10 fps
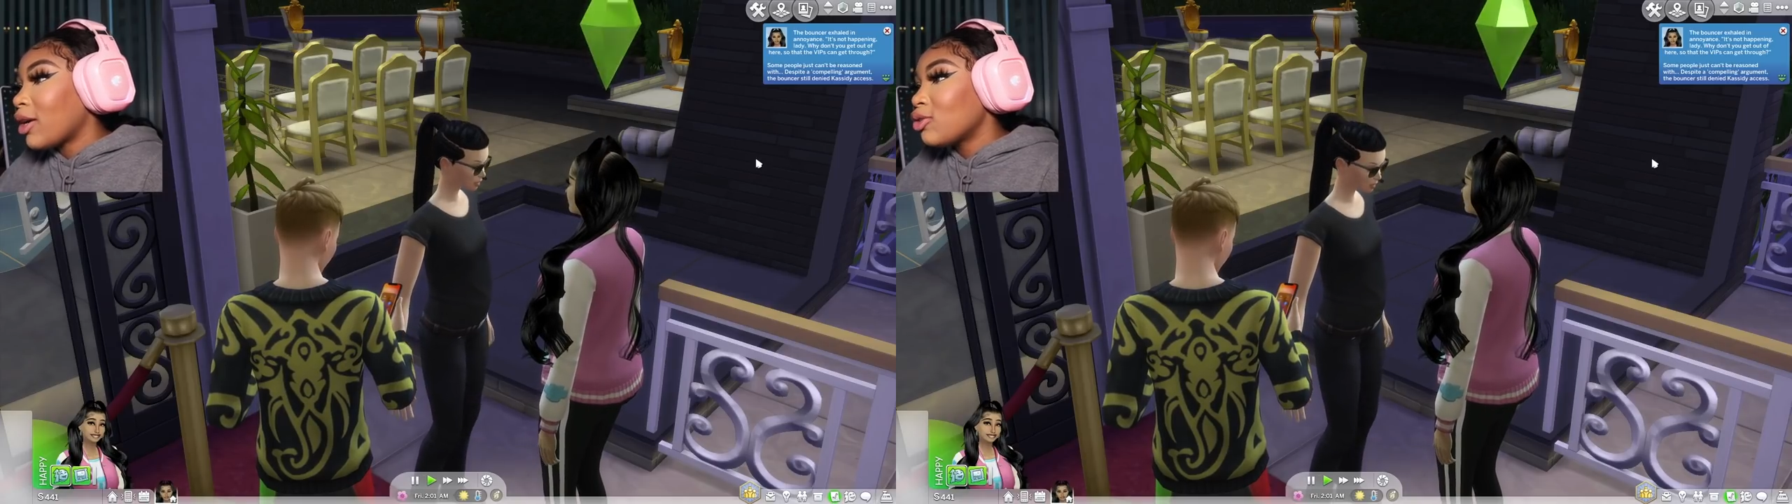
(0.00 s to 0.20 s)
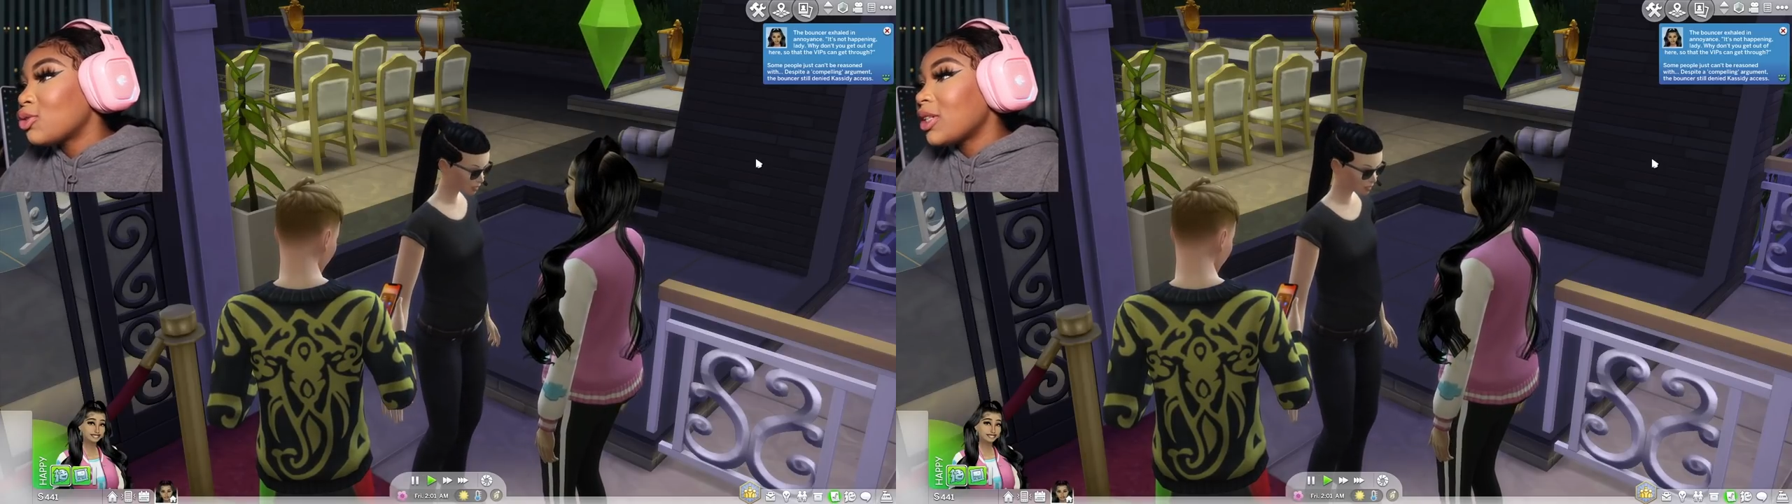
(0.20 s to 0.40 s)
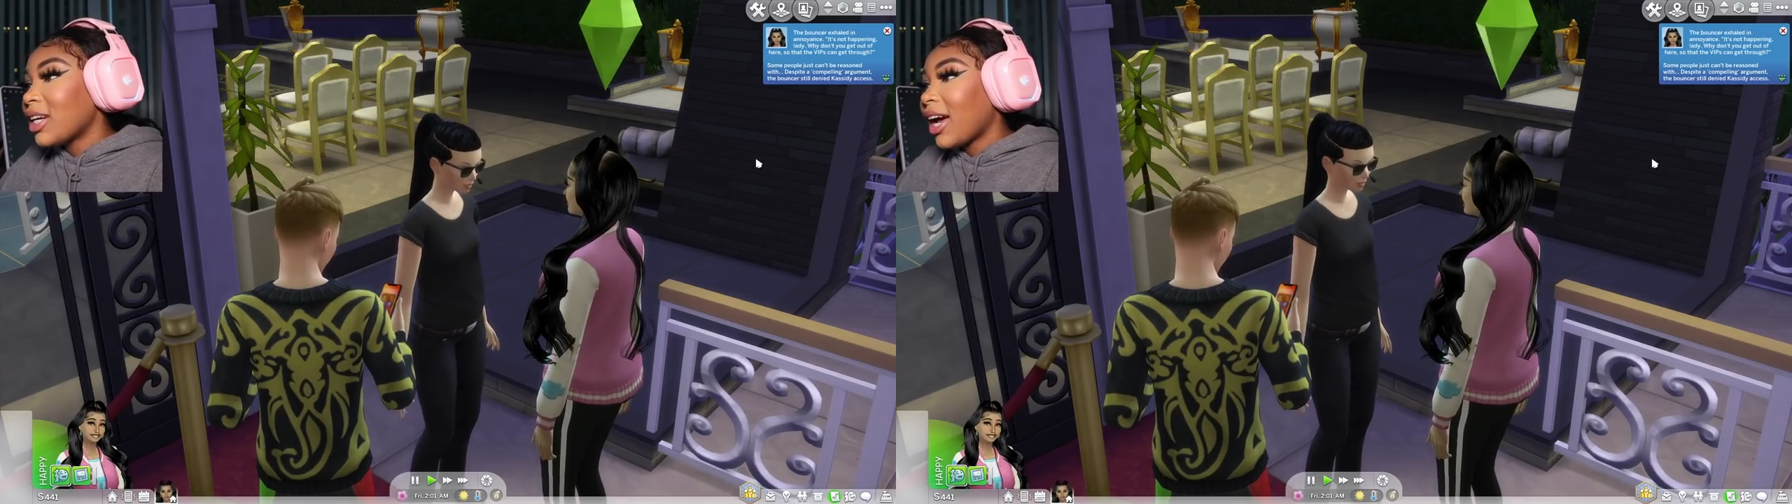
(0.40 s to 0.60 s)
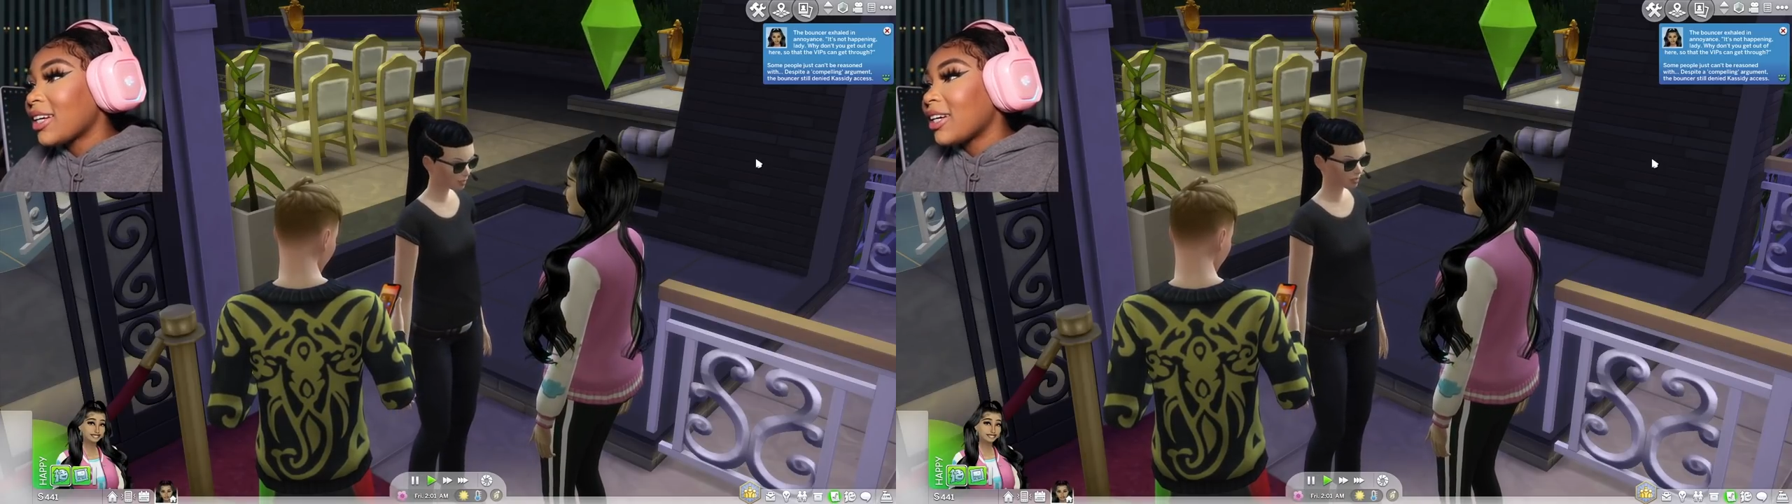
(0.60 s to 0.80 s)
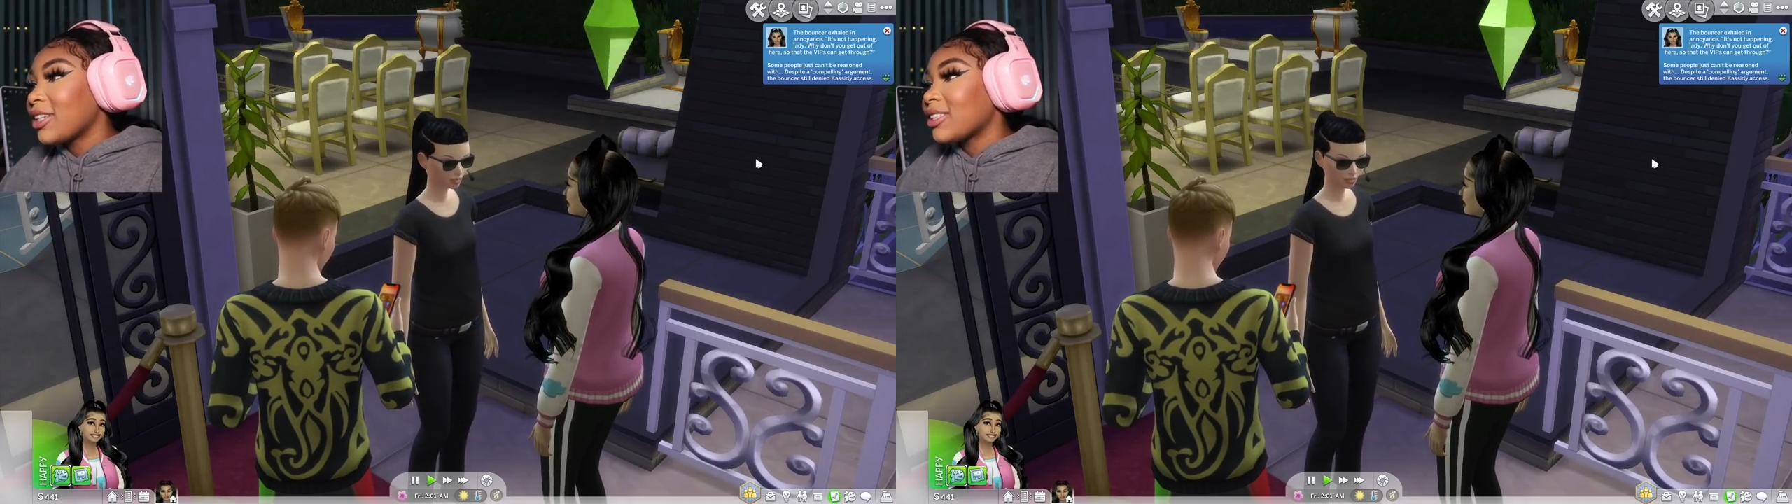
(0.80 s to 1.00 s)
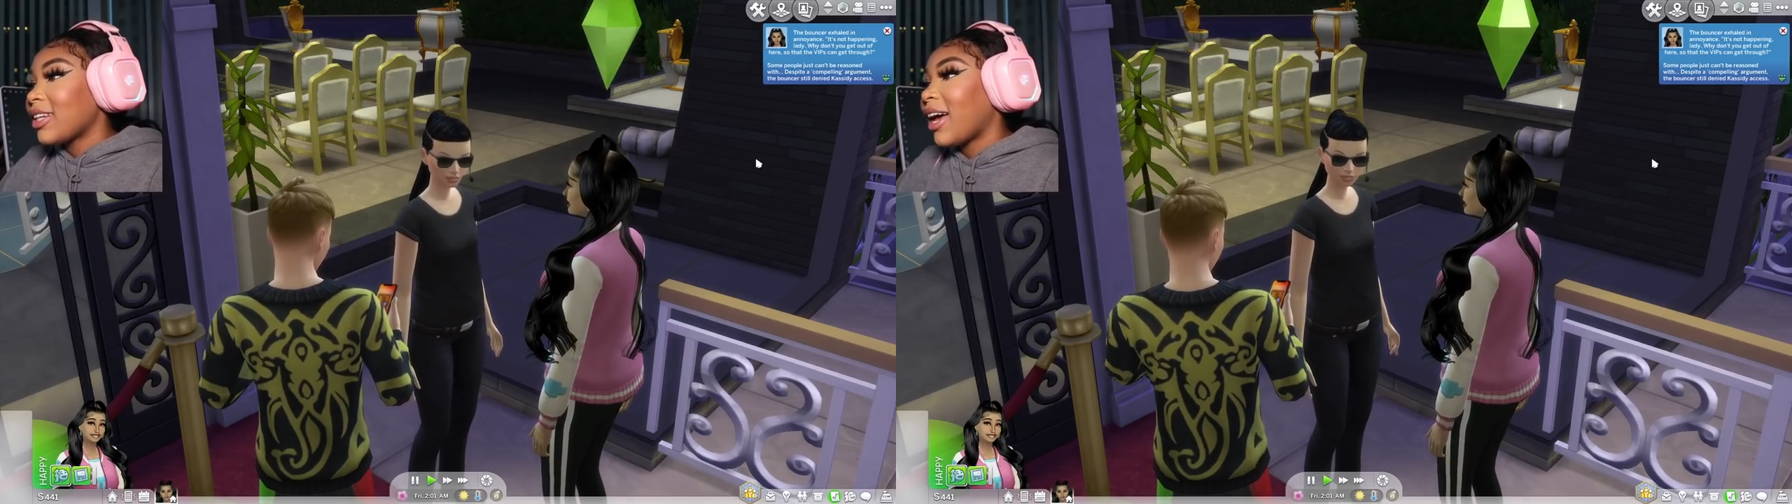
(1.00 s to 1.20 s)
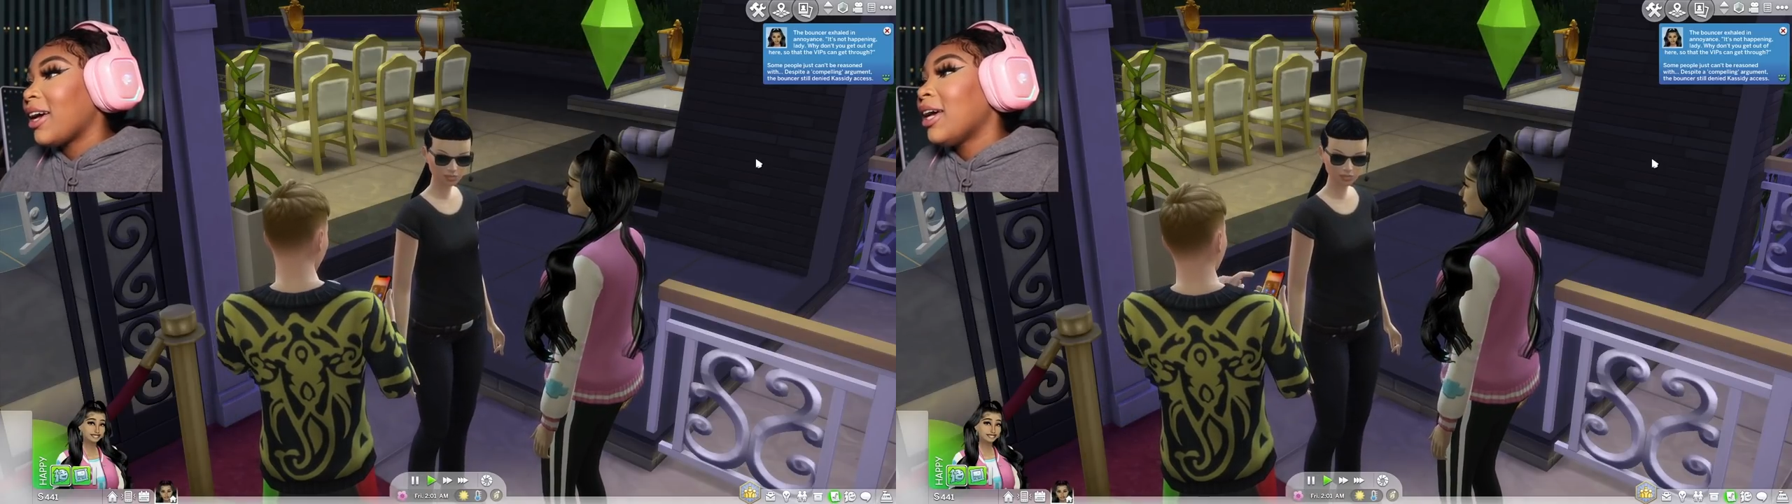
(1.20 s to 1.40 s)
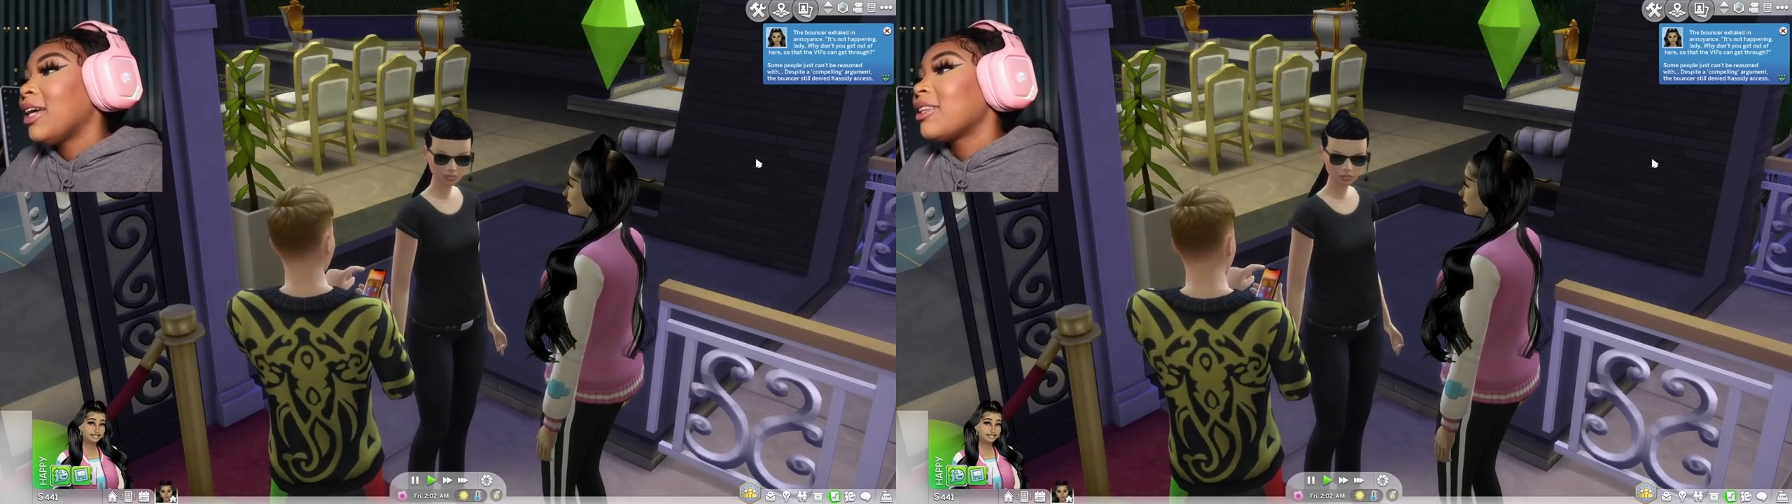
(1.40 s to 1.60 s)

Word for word: don't you get out of here so that